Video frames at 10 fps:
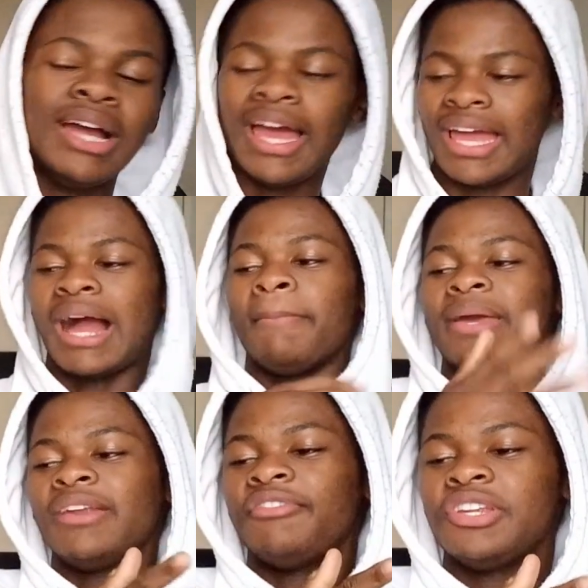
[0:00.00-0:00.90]
Hey, I
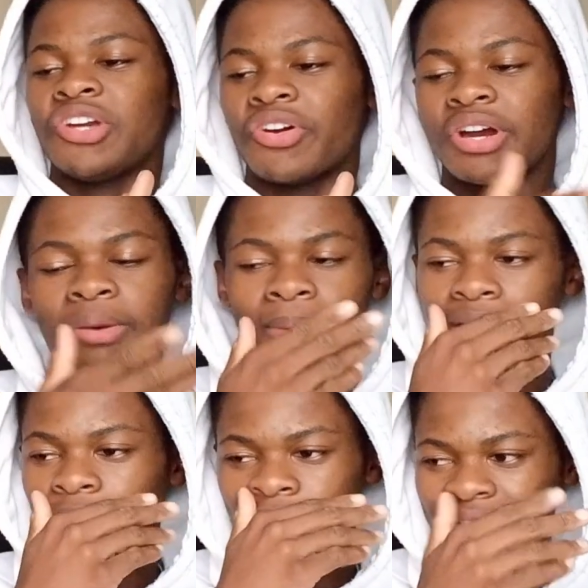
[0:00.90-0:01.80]
made a video on her,
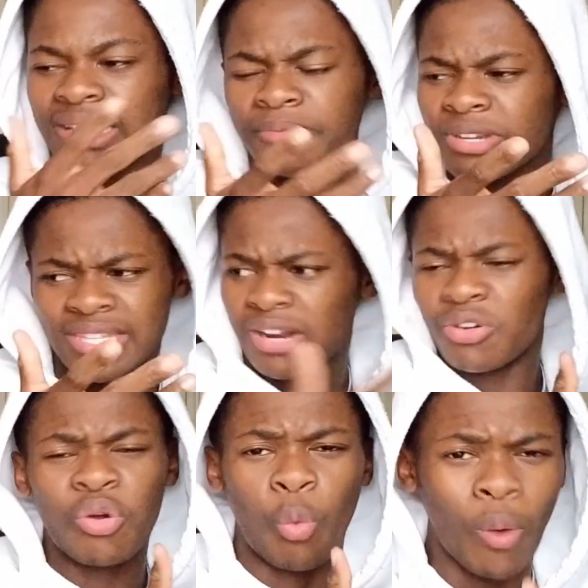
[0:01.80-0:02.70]
but for some reason, I
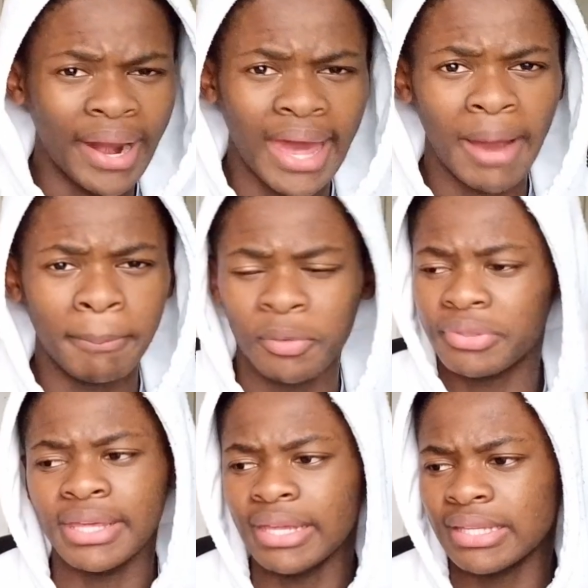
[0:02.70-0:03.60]
don't know what happened with
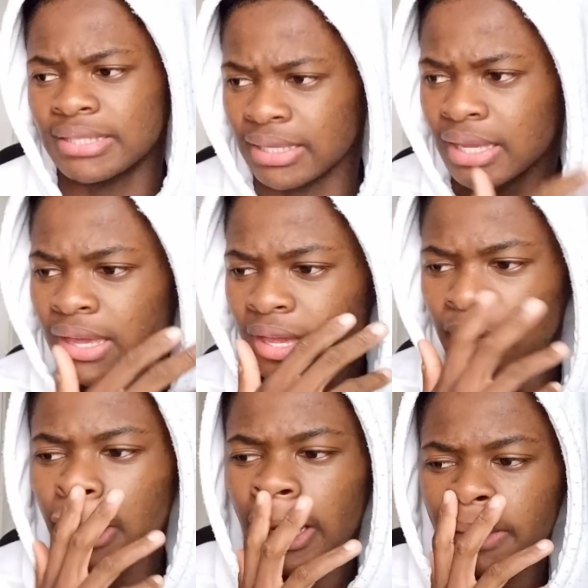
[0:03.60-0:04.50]
the editing.
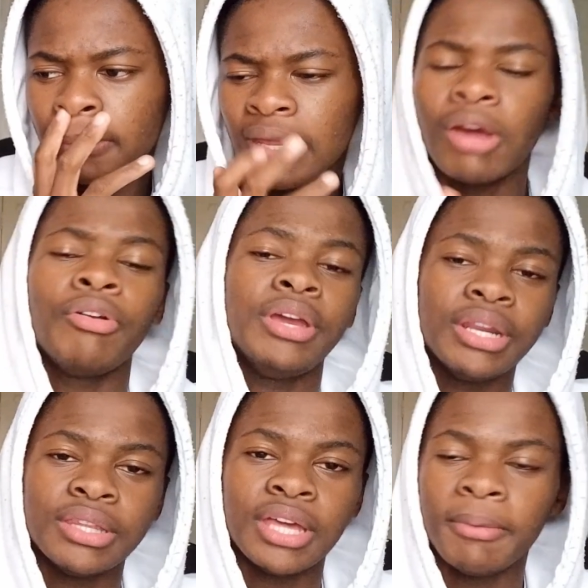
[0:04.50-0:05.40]
You know what I mean? I don't
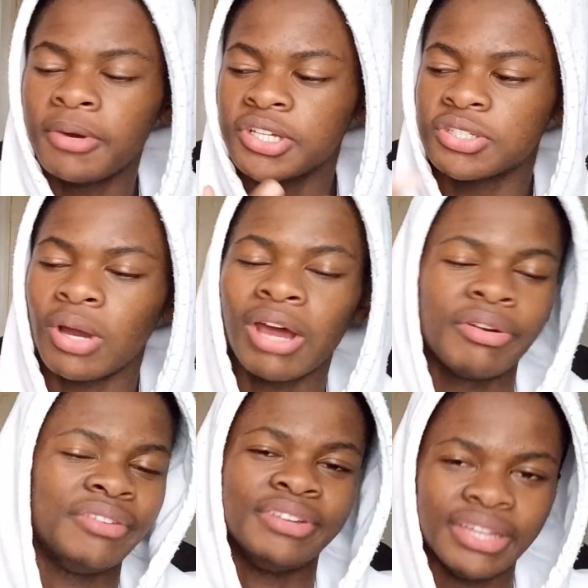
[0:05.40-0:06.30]
edit that much, though. I
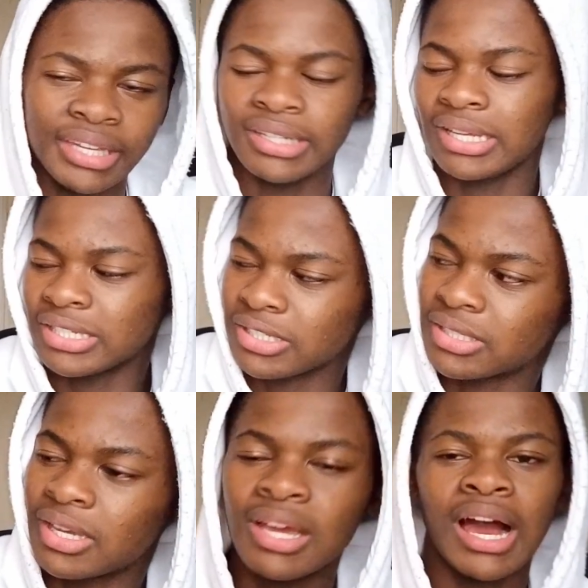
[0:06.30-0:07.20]
don't even edit.
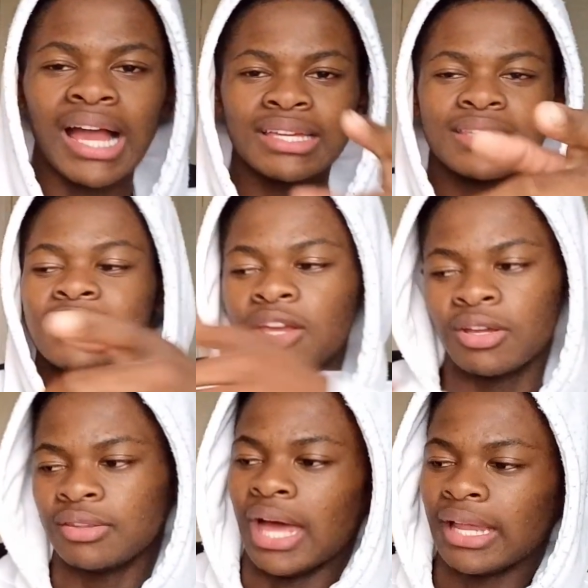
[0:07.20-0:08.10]
I just
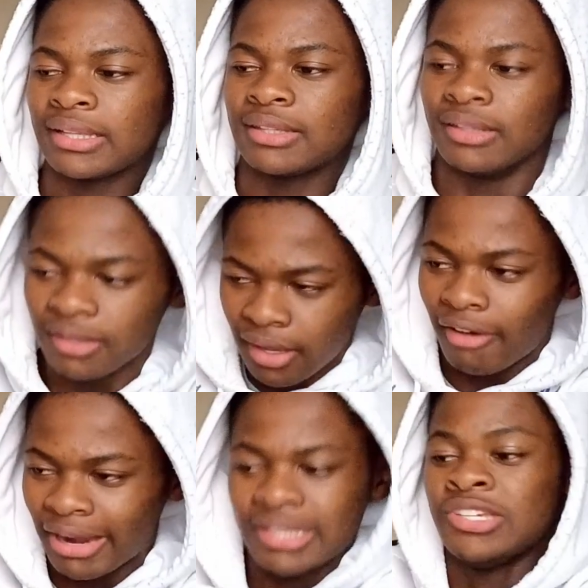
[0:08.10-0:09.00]
take that,
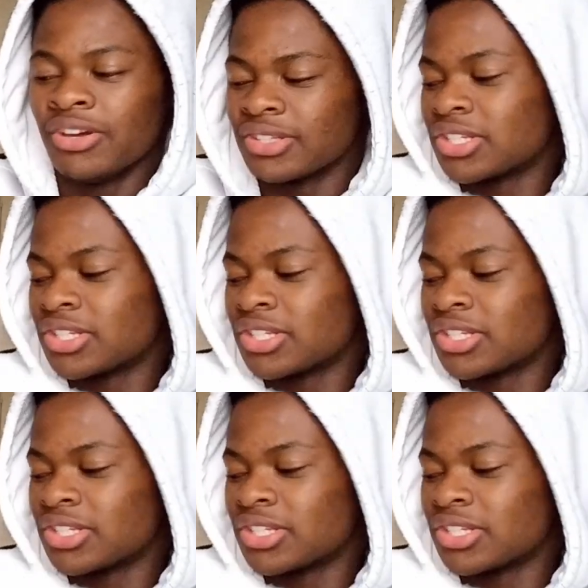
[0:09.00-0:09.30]
what I see on